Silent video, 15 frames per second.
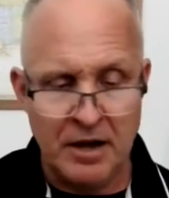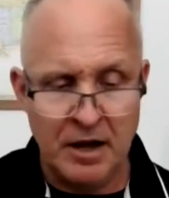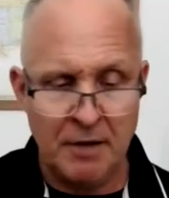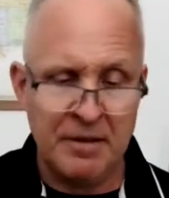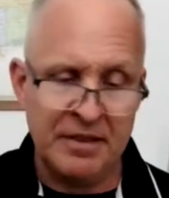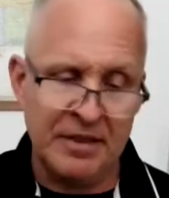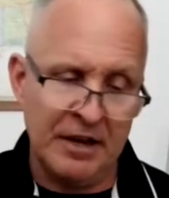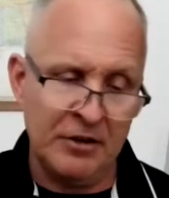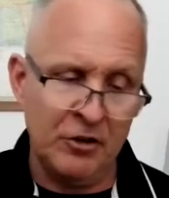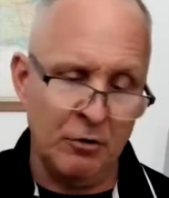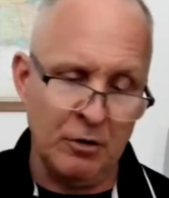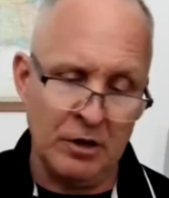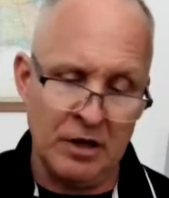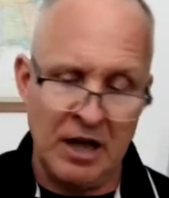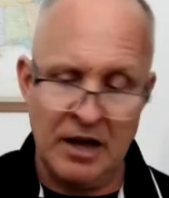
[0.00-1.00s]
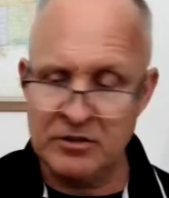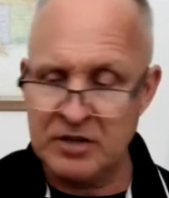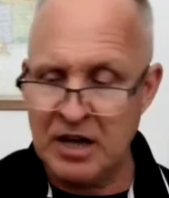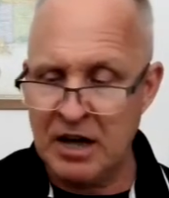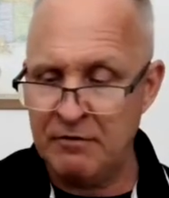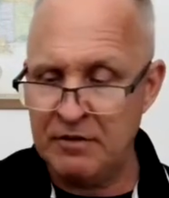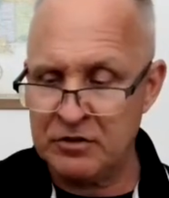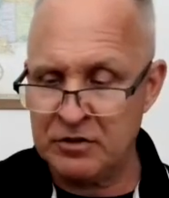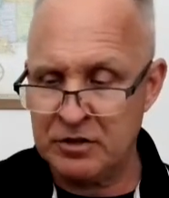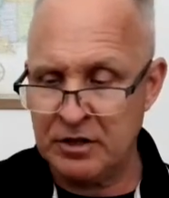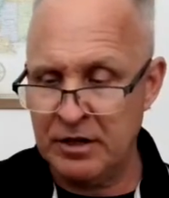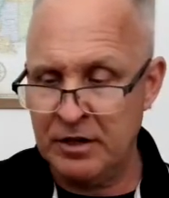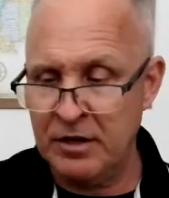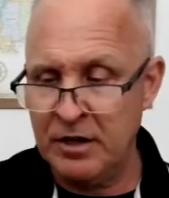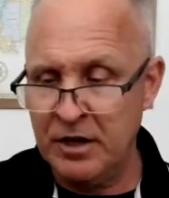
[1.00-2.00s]
um, and then utilize
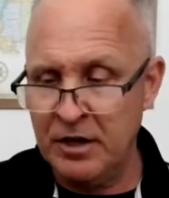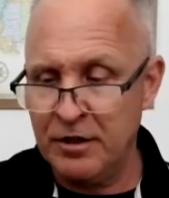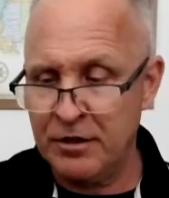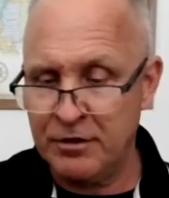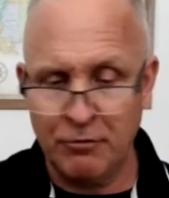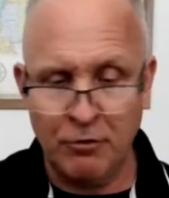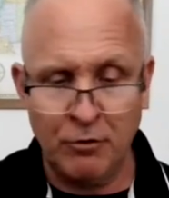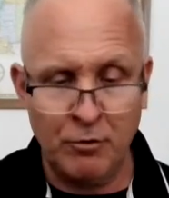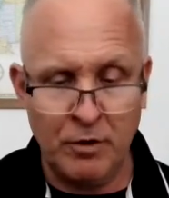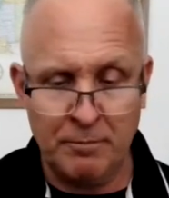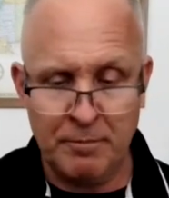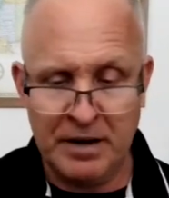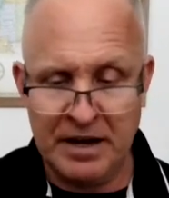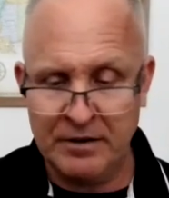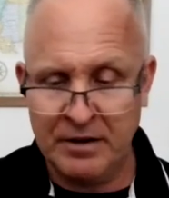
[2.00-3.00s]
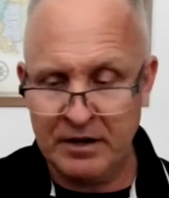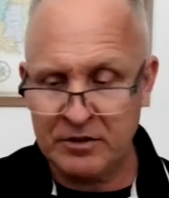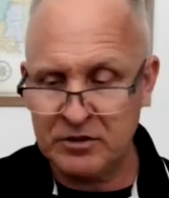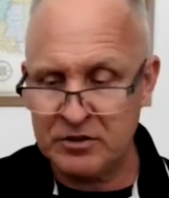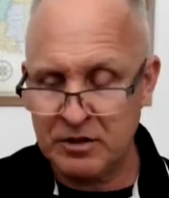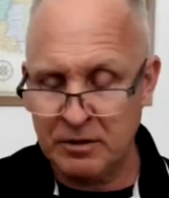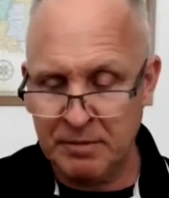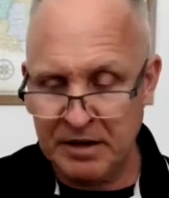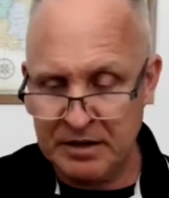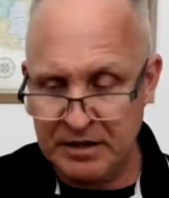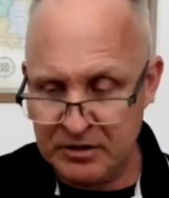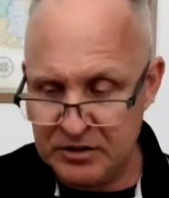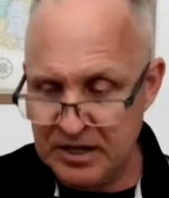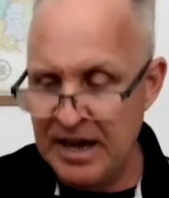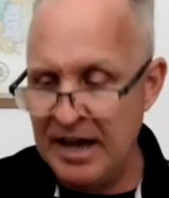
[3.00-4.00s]
obviously through appendix
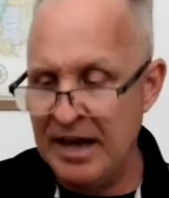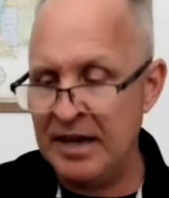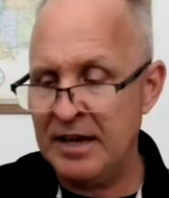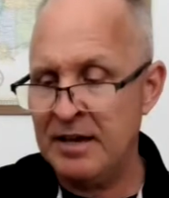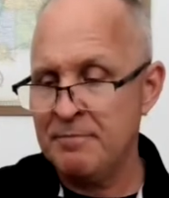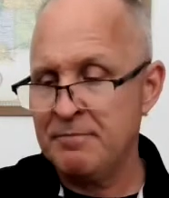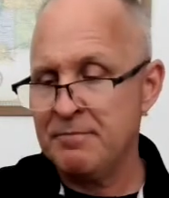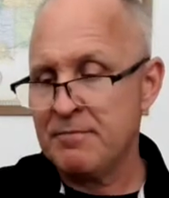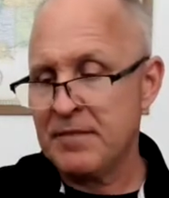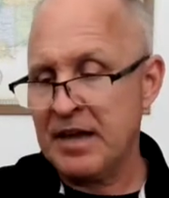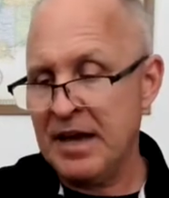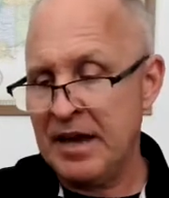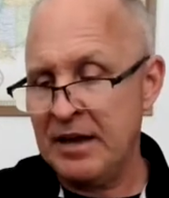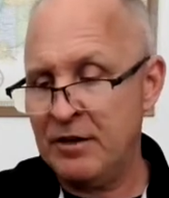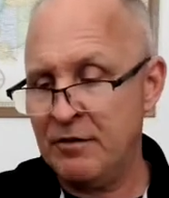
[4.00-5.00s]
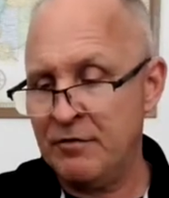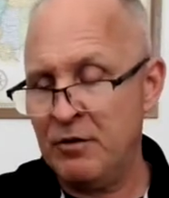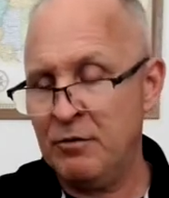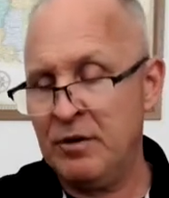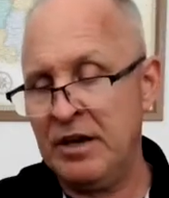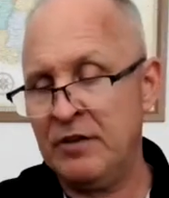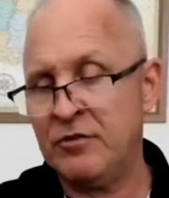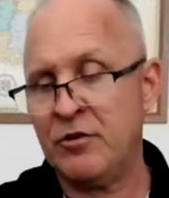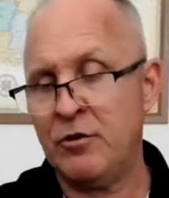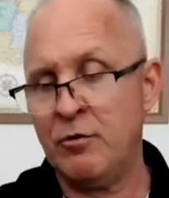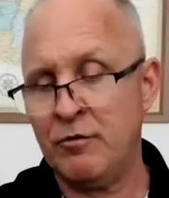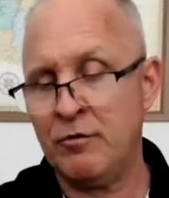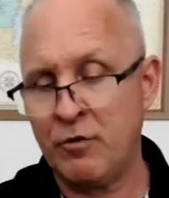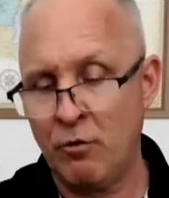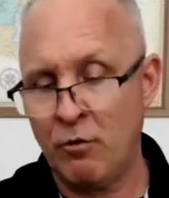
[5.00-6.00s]
appendix A and if you need
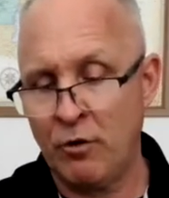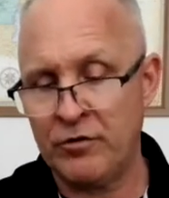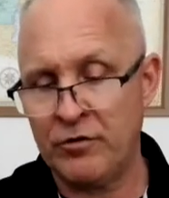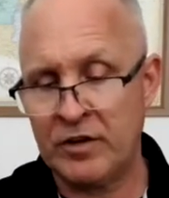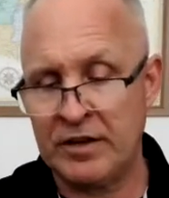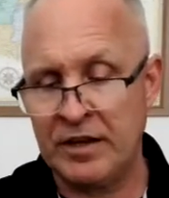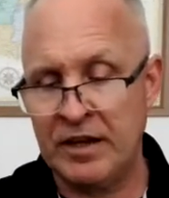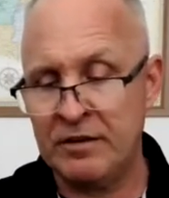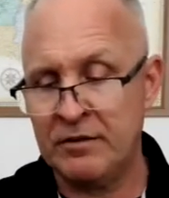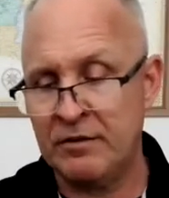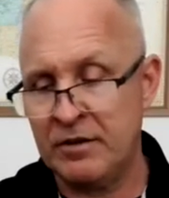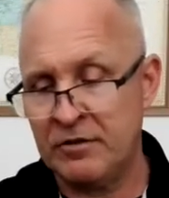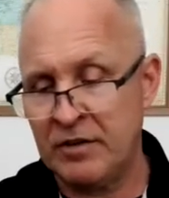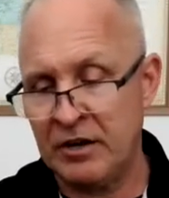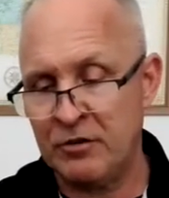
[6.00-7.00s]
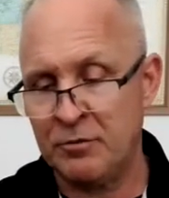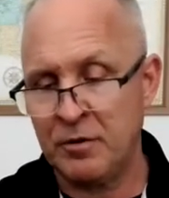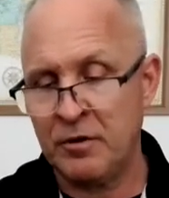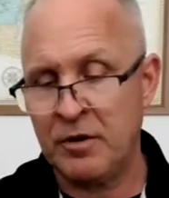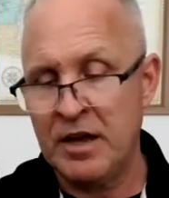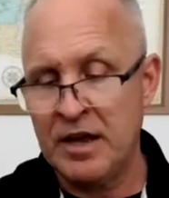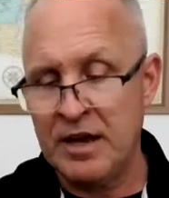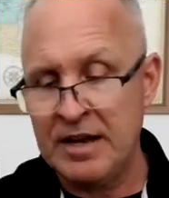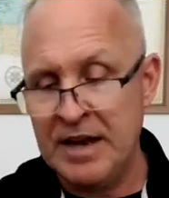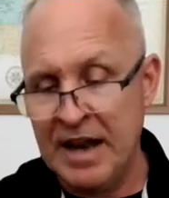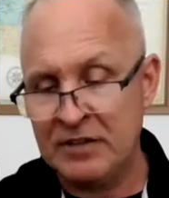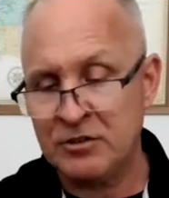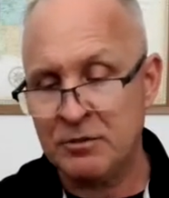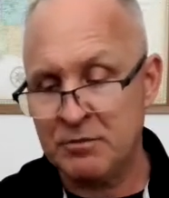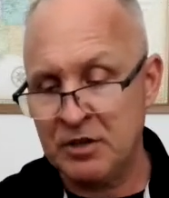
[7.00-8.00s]
to, of course, at the end of the textbook,
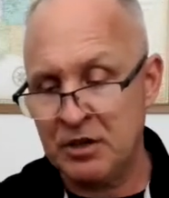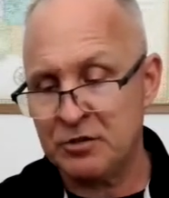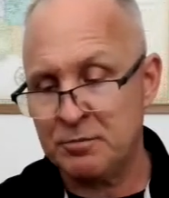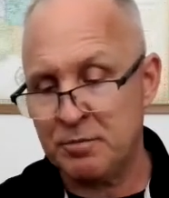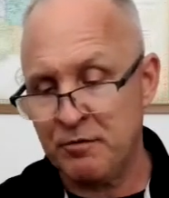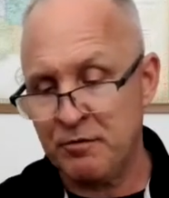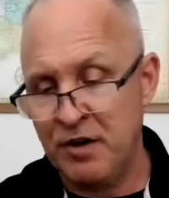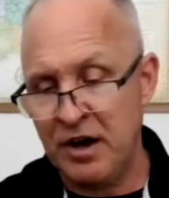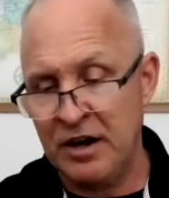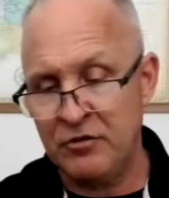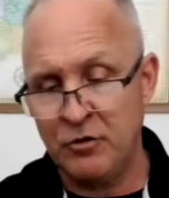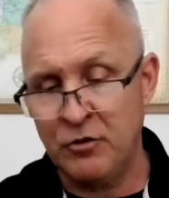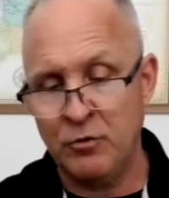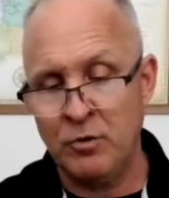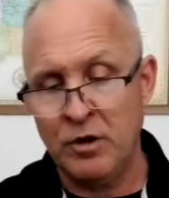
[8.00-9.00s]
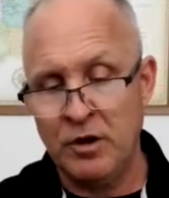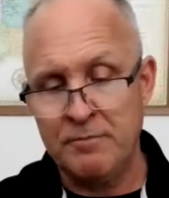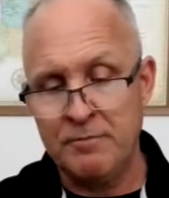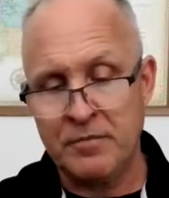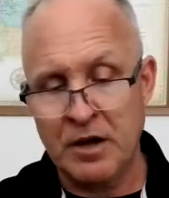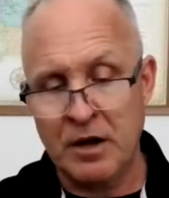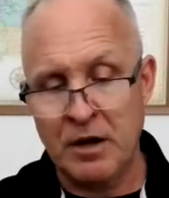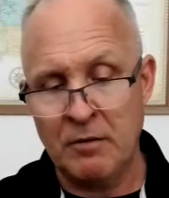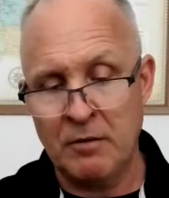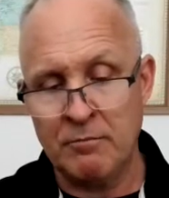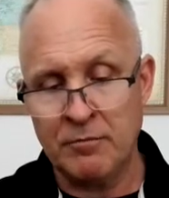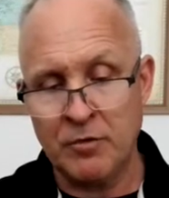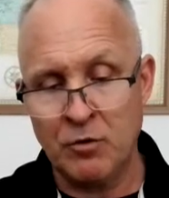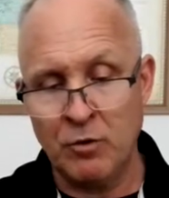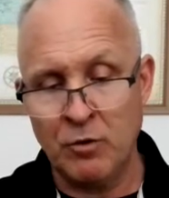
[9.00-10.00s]
NASM does provide you
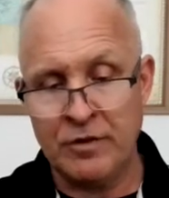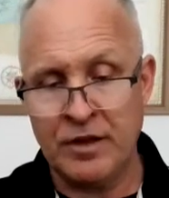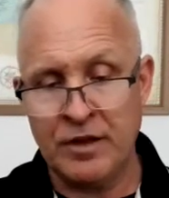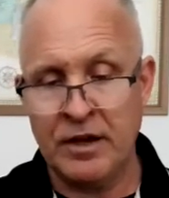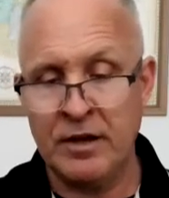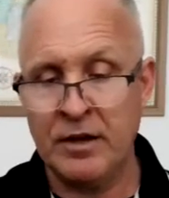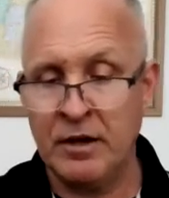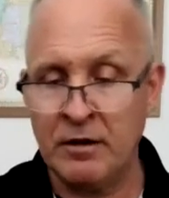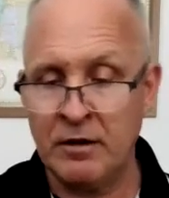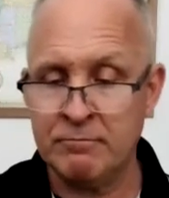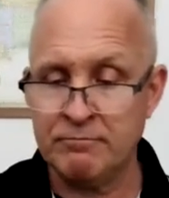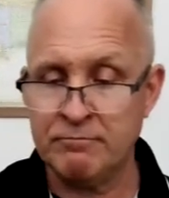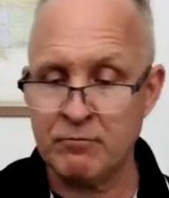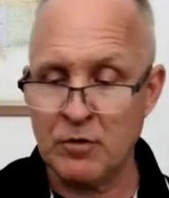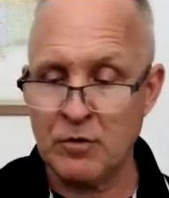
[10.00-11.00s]
um, with, a, um,